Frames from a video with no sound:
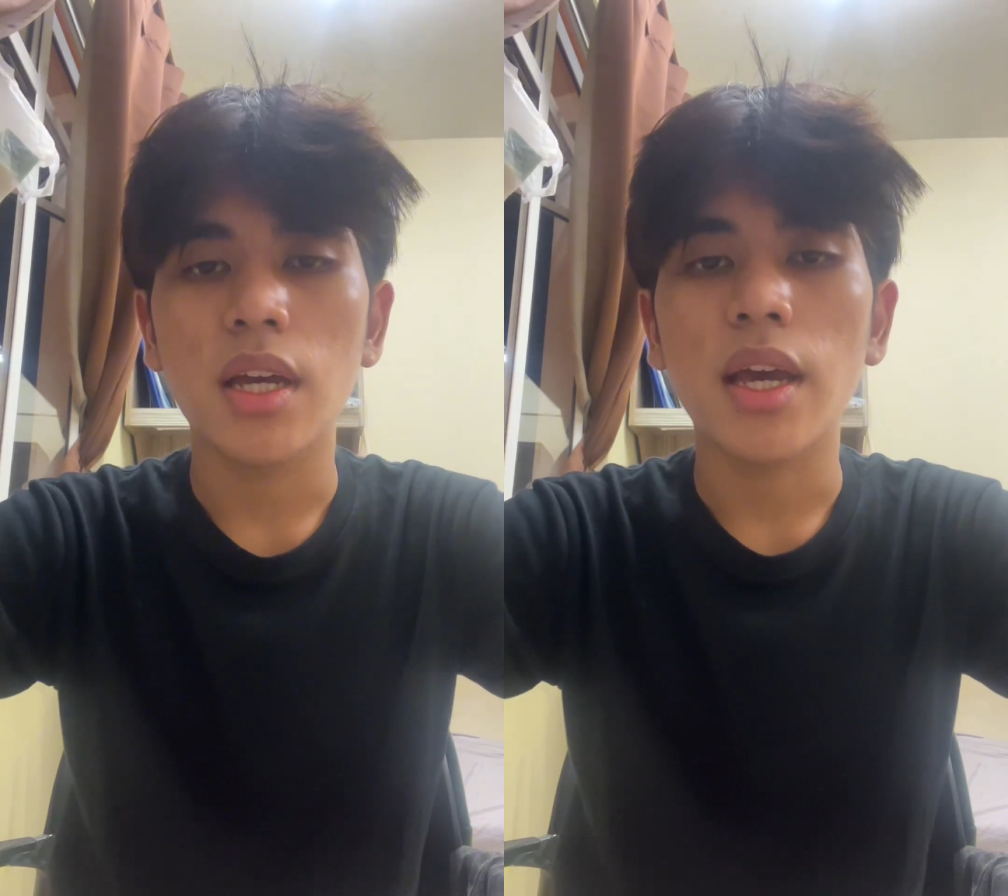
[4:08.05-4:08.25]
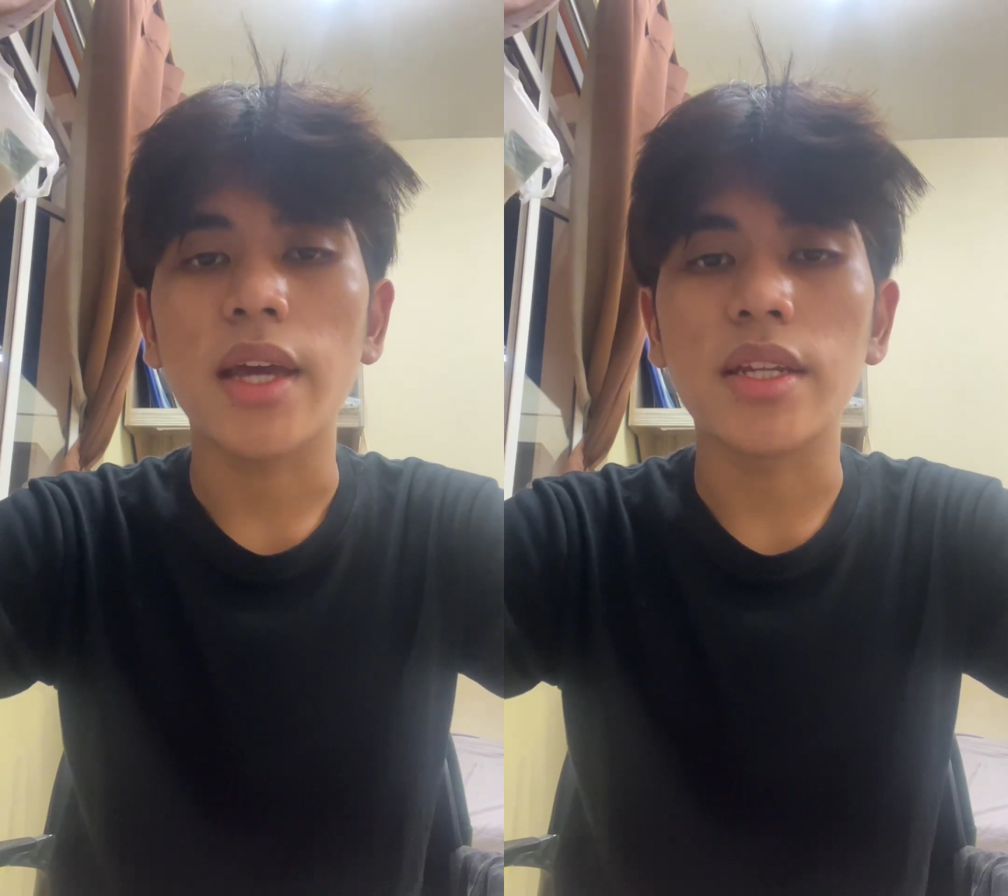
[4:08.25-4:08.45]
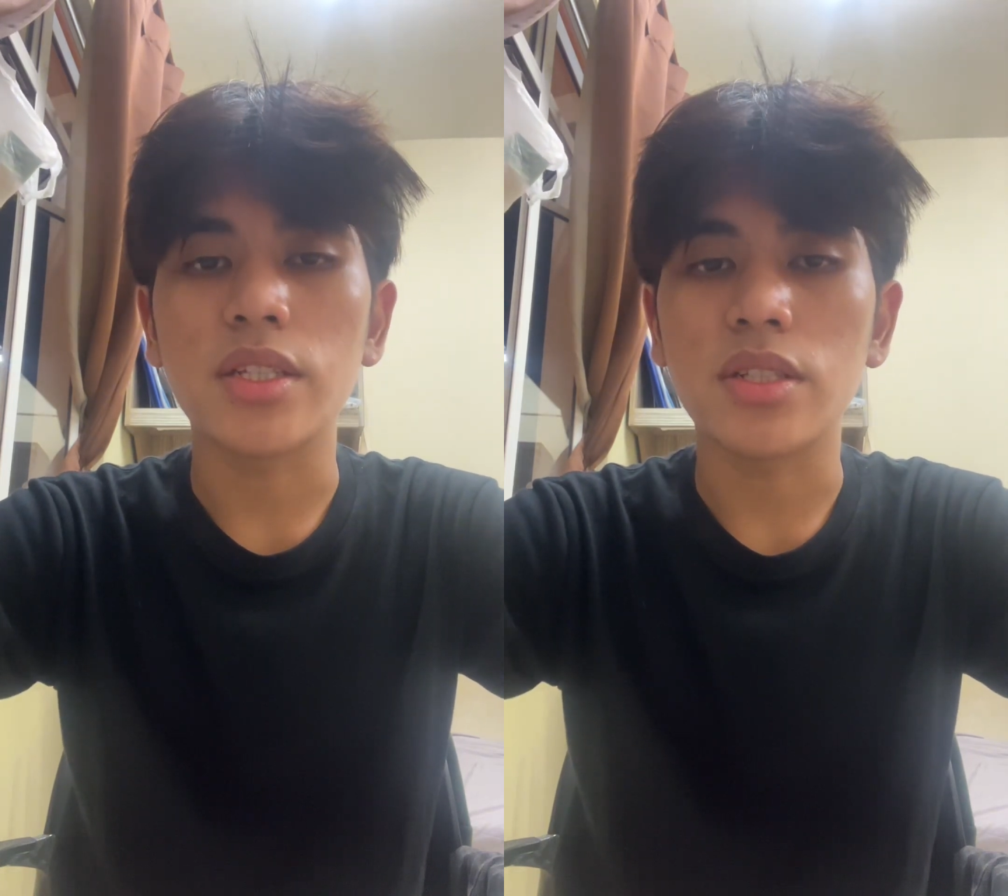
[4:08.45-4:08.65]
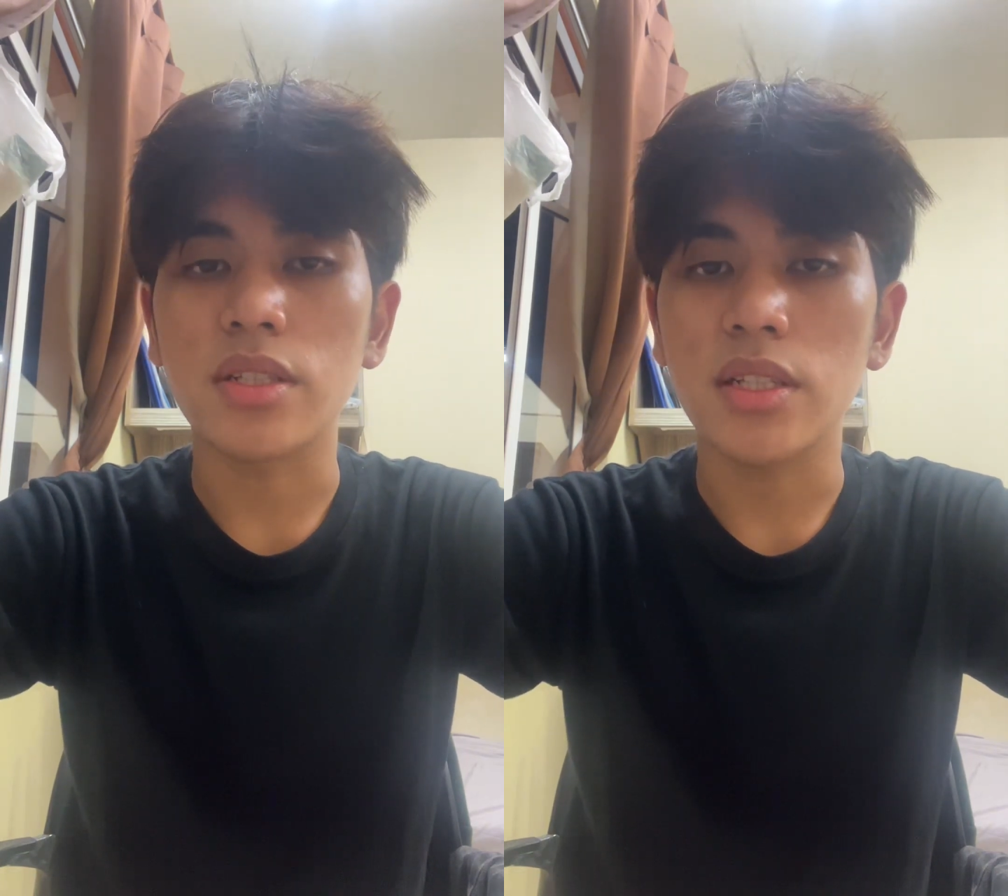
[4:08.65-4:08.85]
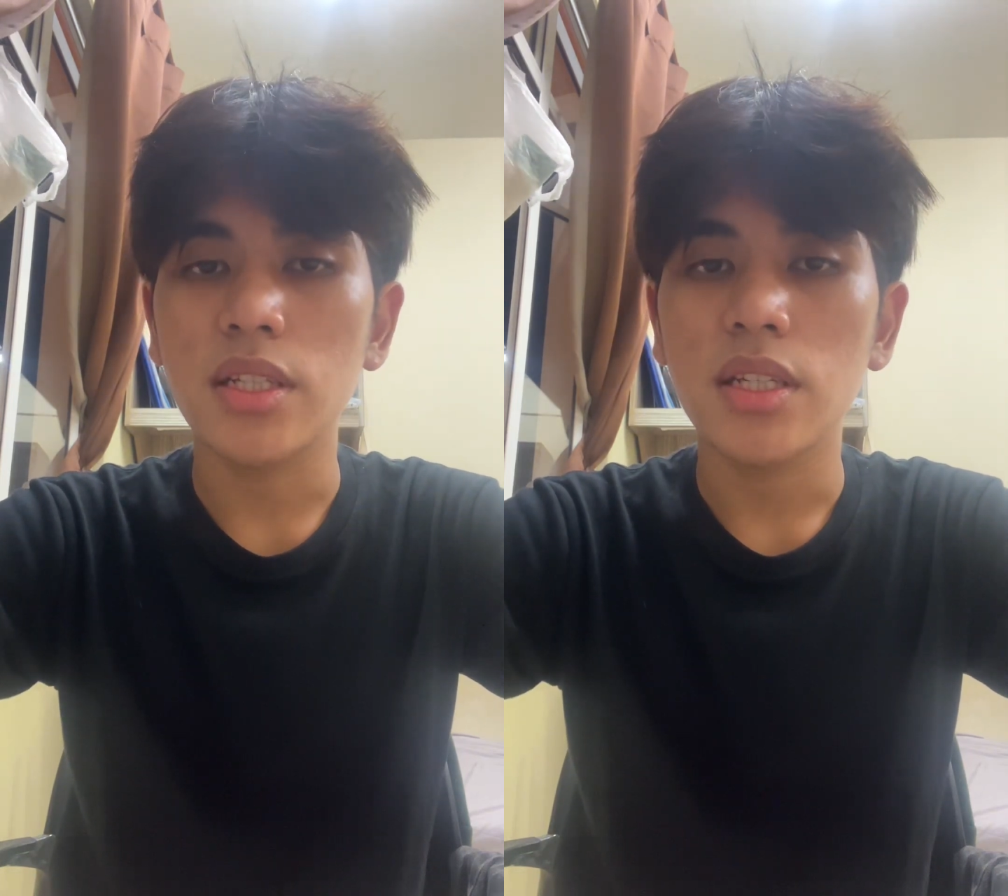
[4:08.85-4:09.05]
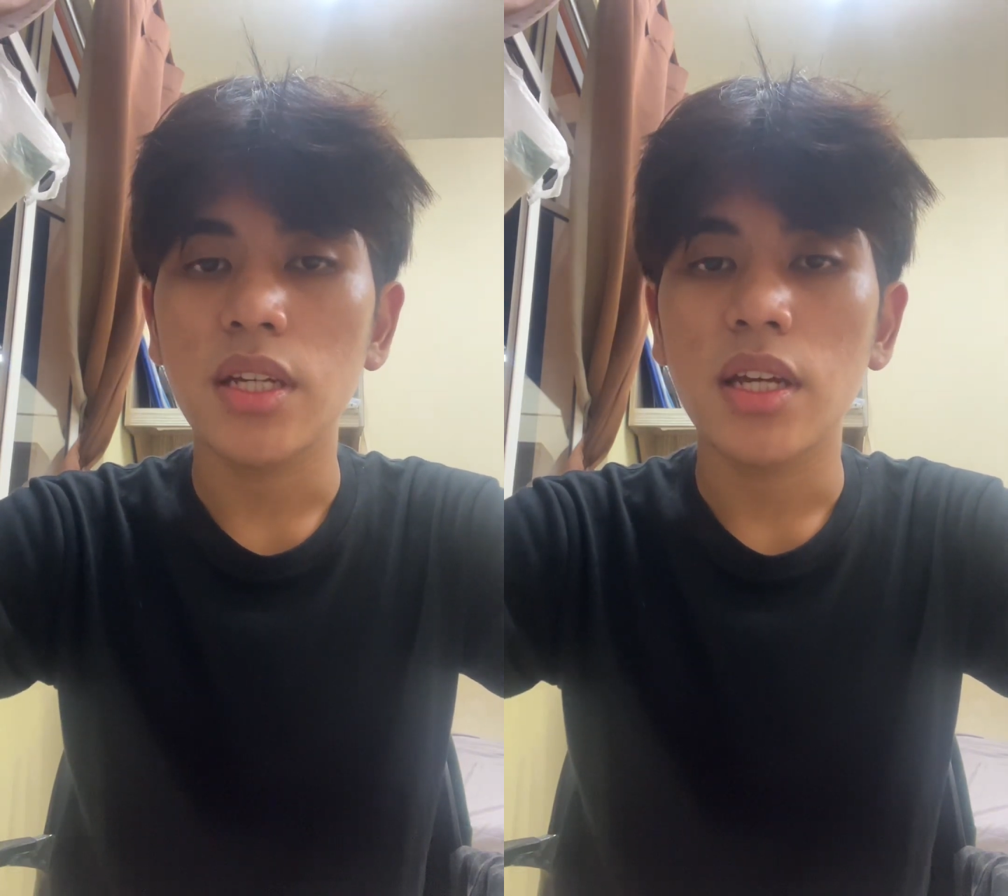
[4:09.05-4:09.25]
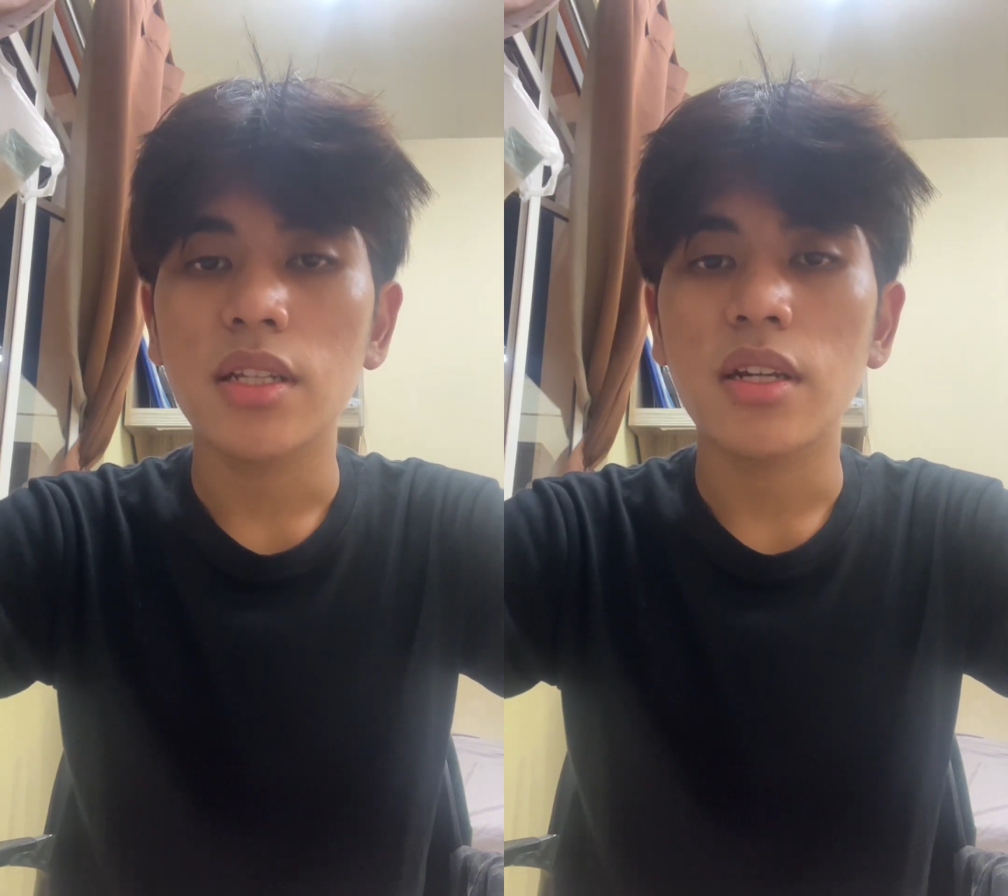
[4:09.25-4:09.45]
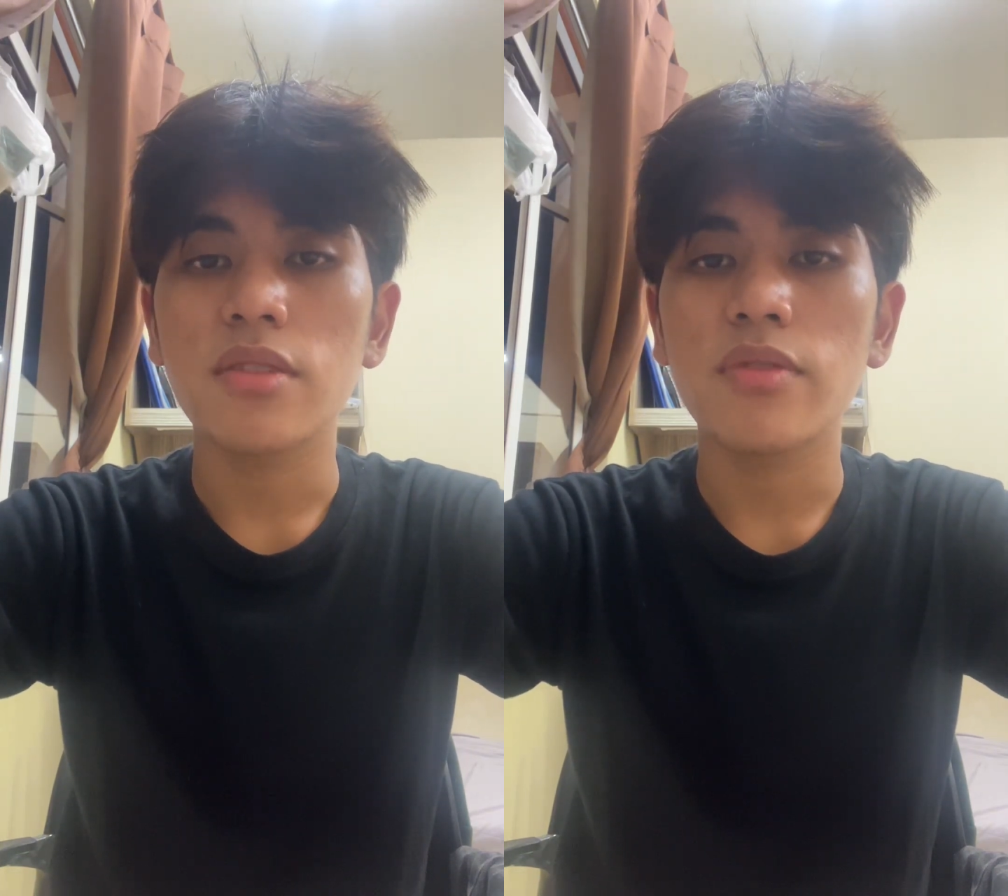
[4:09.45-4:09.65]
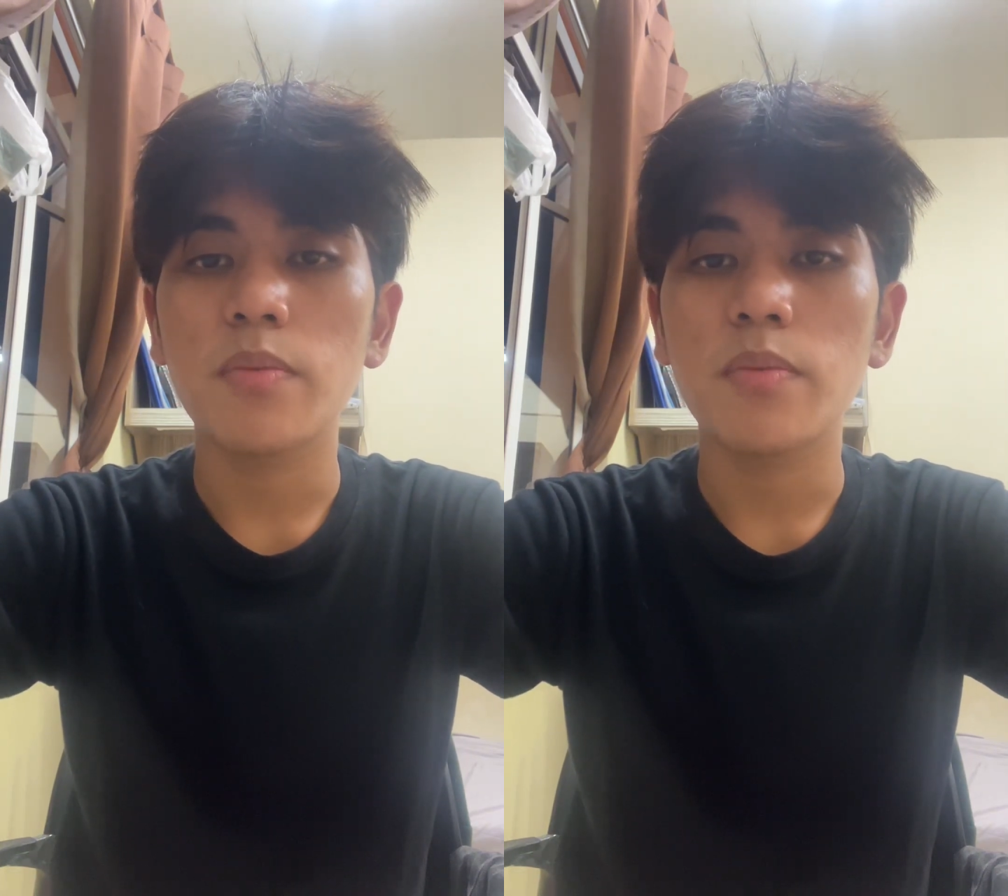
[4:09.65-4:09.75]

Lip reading: Additionally, transfer